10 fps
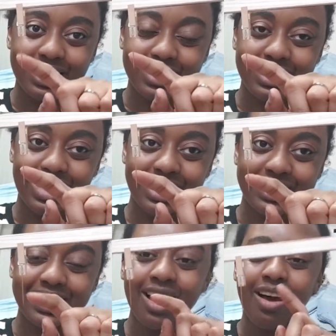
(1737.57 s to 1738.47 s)
these
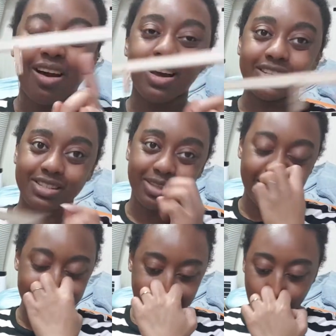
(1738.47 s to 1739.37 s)
things onto
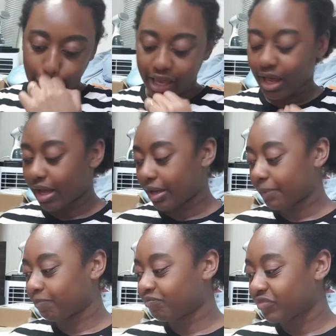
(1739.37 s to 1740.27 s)
this.
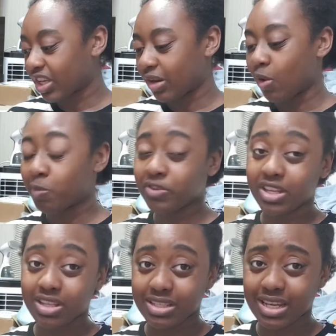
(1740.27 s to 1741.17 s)
Um, and
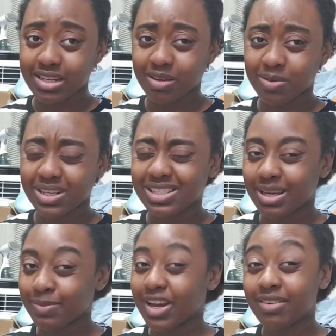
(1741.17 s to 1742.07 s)
hopefully this idea works.
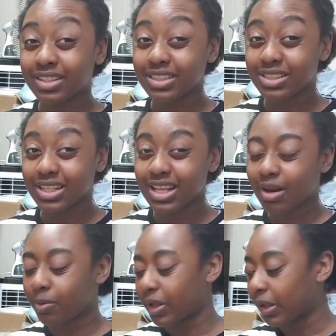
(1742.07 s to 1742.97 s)
I'm not really sure
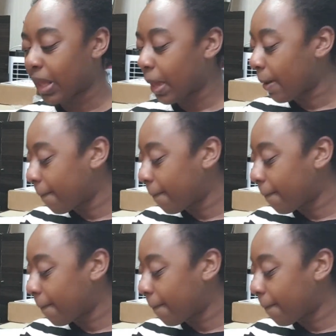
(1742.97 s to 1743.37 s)
that it will,